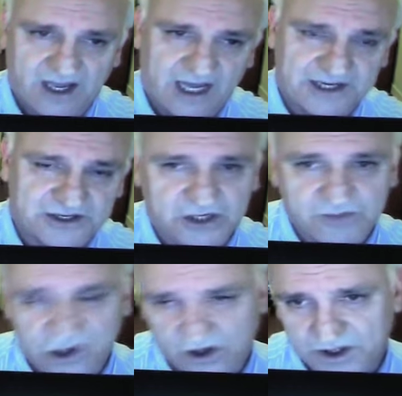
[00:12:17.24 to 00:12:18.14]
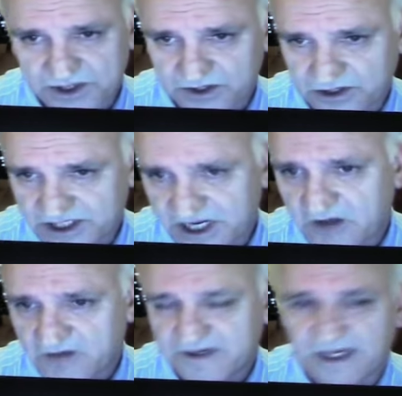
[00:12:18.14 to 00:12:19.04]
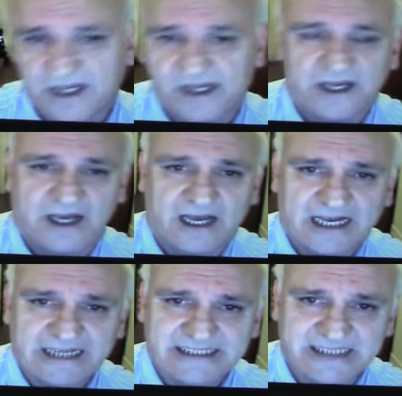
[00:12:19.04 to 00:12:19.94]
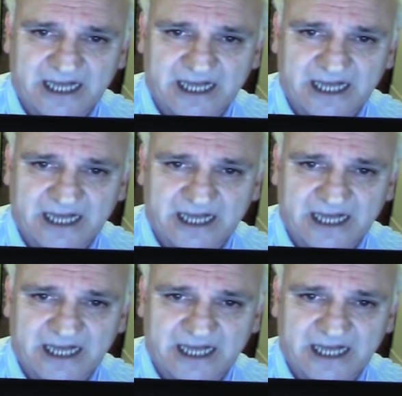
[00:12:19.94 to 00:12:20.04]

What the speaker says: and at some cost to herself. And